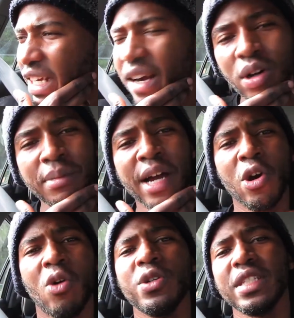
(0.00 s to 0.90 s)
one of my
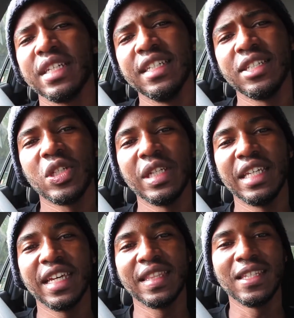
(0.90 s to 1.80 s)
goals is to
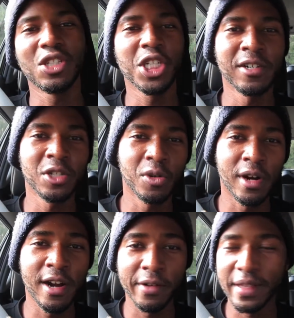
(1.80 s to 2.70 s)
get this channel to
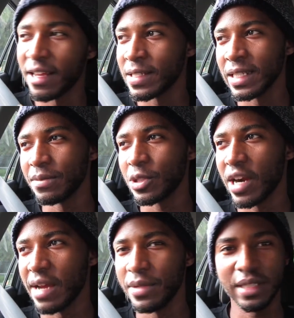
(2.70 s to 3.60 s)
100,000
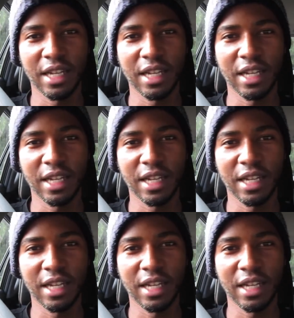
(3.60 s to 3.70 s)
subscribers.